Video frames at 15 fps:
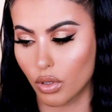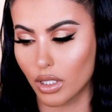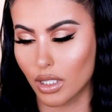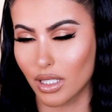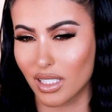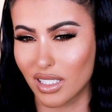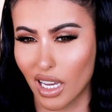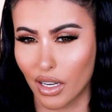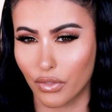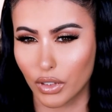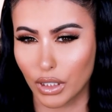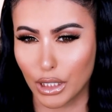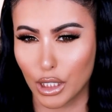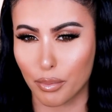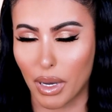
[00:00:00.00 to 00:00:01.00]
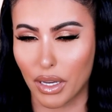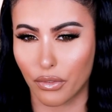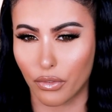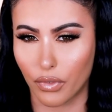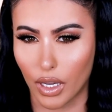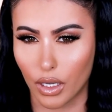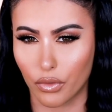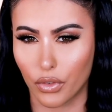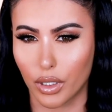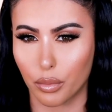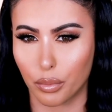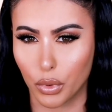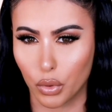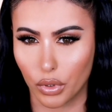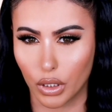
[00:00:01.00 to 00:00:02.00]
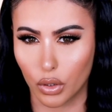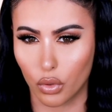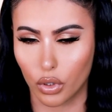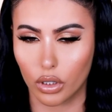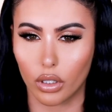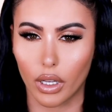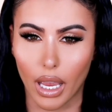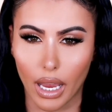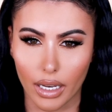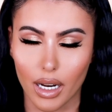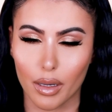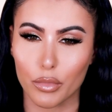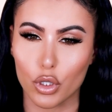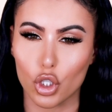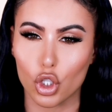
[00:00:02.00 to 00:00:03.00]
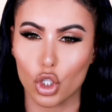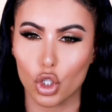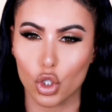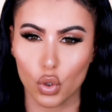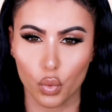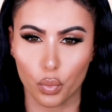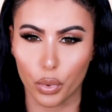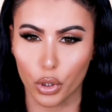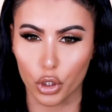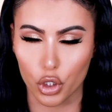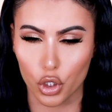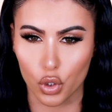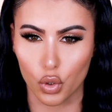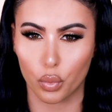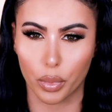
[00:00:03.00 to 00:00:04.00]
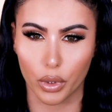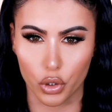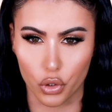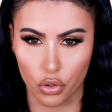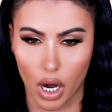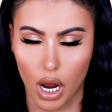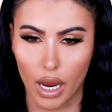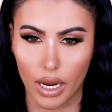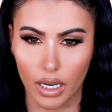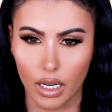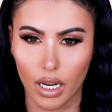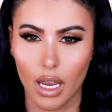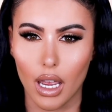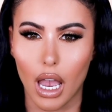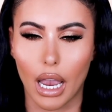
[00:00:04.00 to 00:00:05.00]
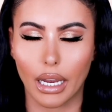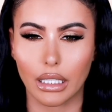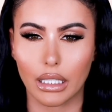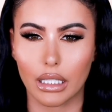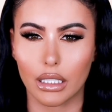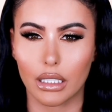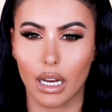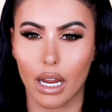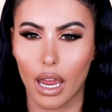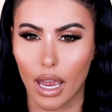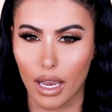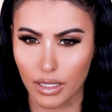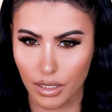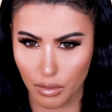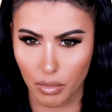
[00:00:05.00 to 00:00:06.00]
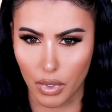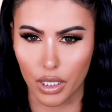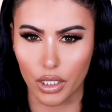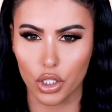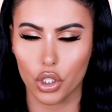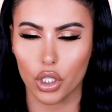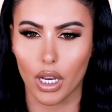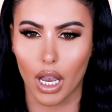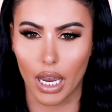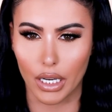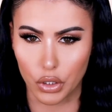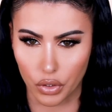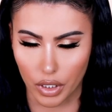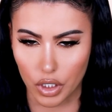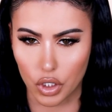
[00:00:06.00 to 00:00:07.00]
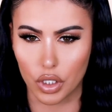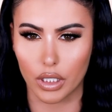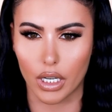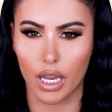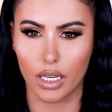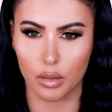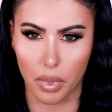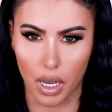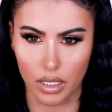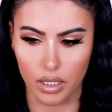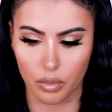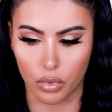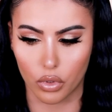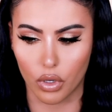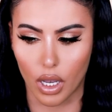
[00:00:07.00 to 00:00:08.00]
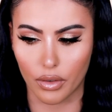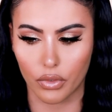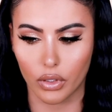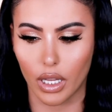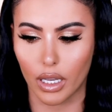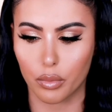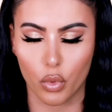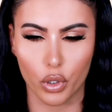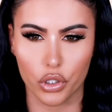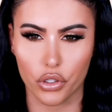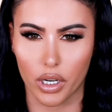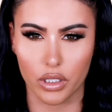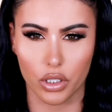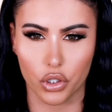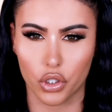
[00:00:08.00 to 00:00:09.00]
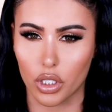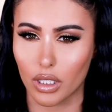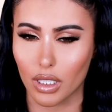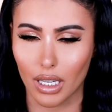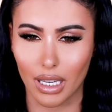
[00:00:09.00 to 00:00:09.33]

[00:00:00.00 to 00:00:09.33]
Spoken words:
this is definitely my favorite beauty oil, and I'm super, super dry. I need as much hydration as possible. I feel like moisturizer just